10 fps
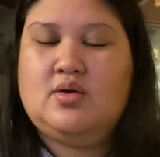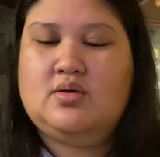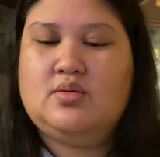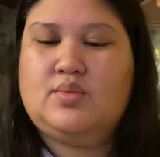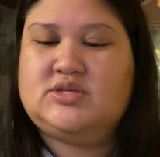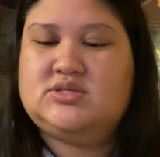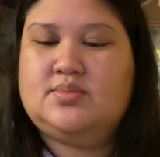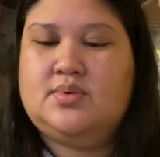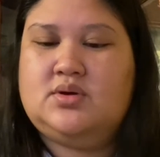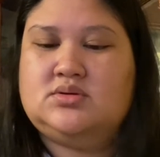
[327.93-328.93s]

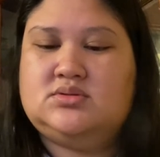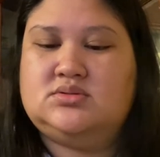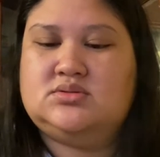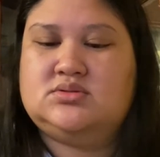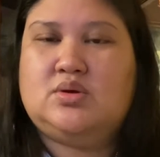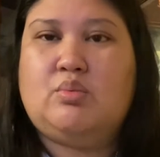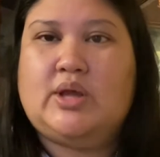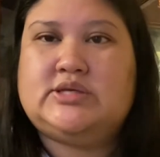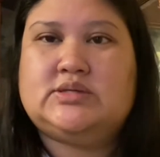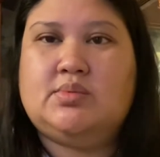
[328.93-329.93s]
vegetables,
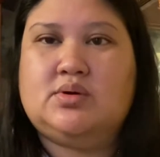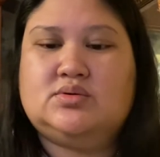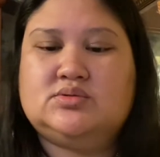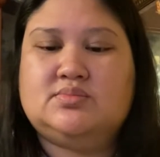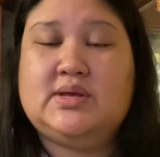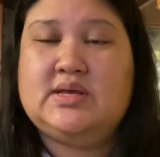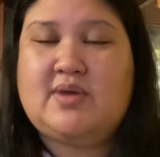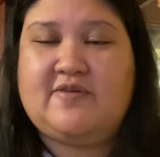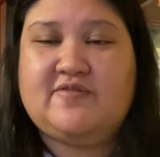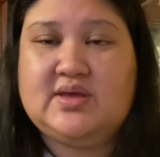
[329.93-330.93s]
vegetables, me,
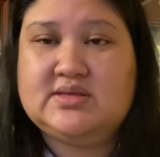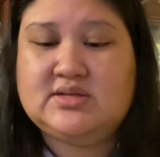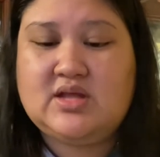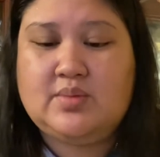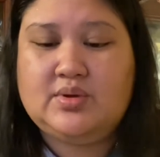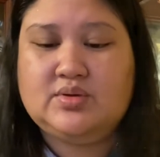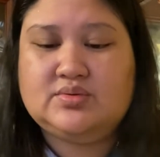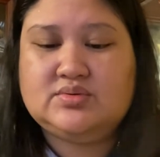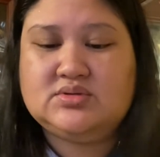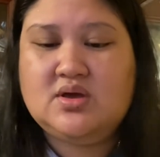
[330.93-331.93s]
my V's and
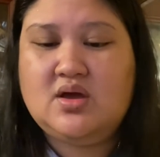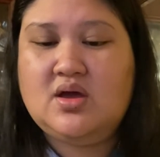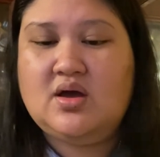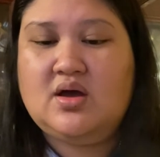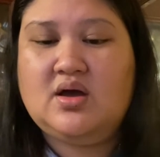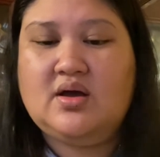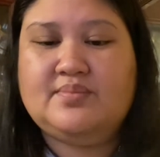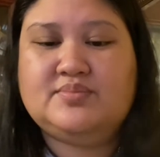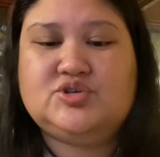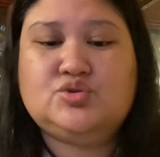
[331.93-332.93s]
W's,
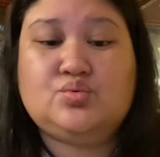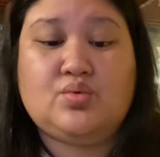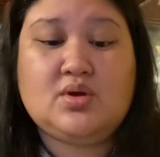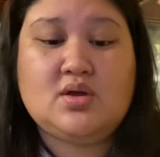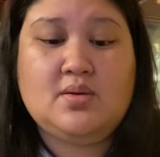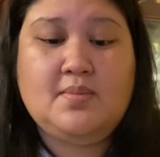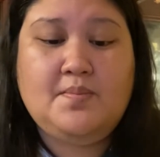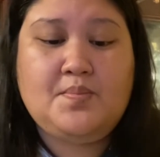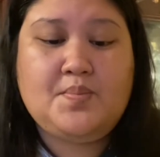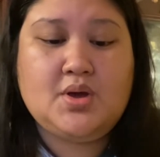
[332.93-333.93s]
um,
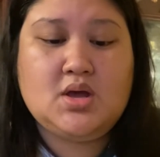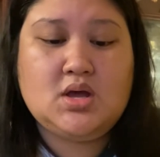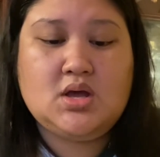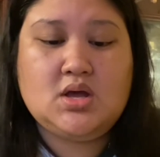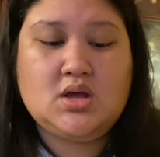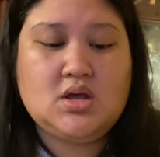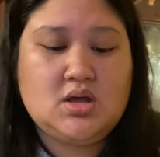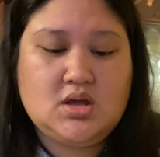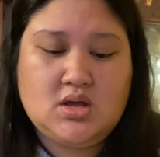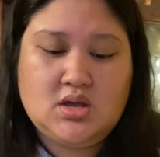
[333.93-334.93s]
shrimp,
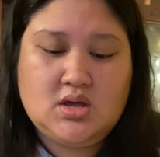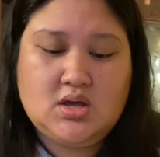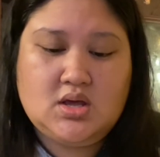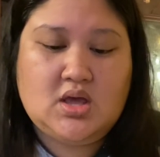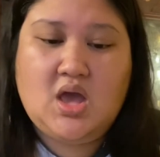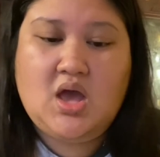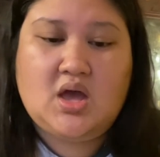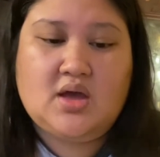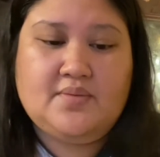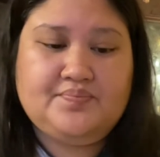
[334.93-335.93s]
yeah.
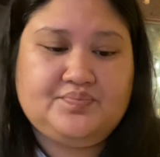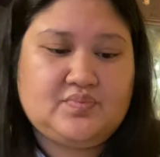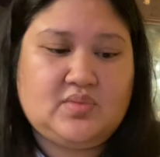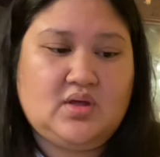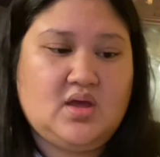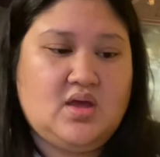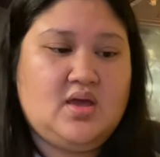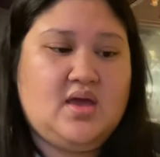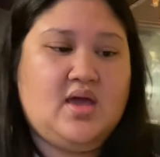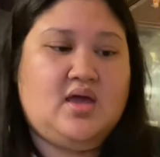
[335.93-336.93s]

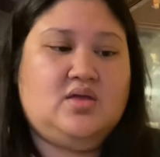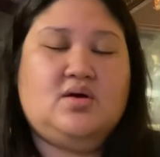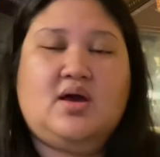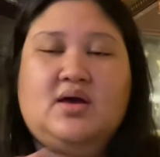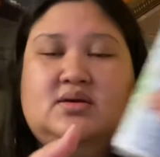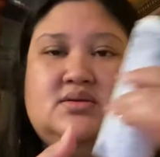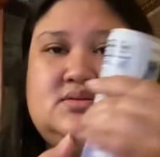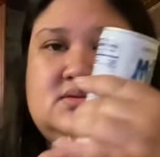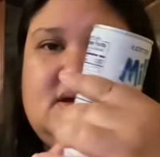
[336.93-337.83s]
And you guys, did I